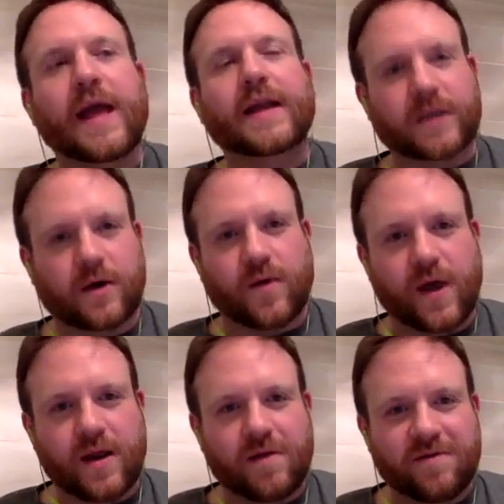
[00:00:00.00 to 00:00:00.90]

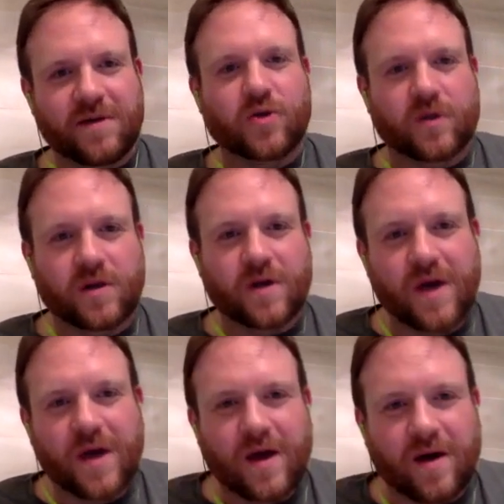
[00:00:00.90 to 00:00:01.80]
integrated vision
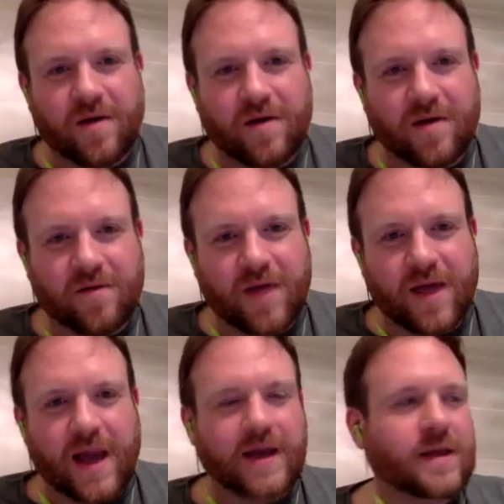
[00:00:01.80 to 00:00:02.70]
of
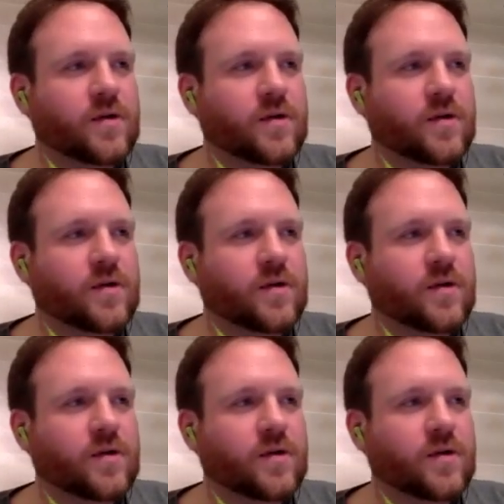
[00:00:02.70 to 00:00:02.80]
reality.